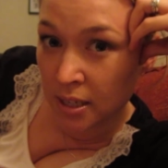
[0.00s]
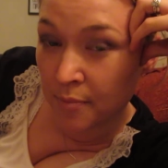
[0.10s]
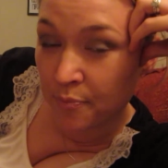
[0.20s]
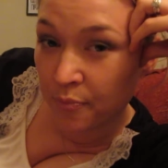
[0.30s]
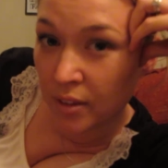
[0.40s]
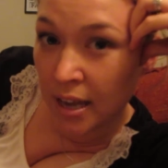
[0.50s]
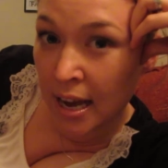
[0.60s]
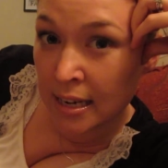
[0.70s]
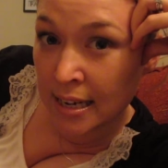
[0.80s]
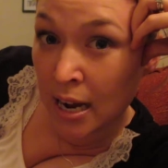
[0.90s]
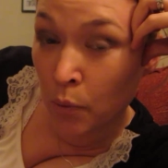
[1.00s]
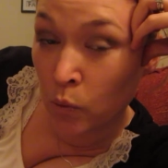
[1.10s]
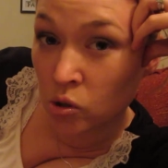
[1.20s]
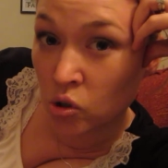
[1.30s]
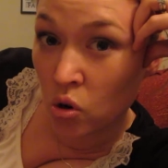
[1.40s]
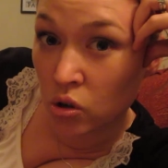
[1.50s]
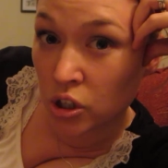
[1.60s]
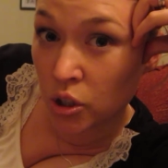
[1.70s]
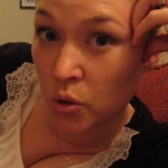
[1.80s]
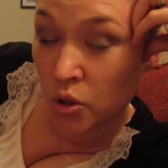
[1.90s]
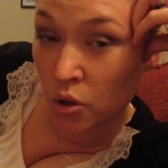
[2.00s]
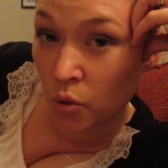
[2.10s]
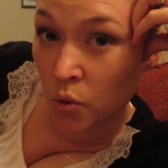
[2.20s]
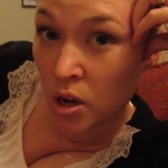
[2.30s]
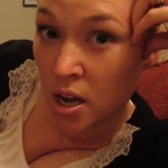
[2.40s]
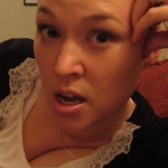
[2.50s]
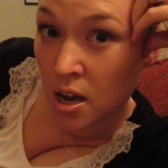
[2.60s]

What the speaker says: it, and I will talk to you soon.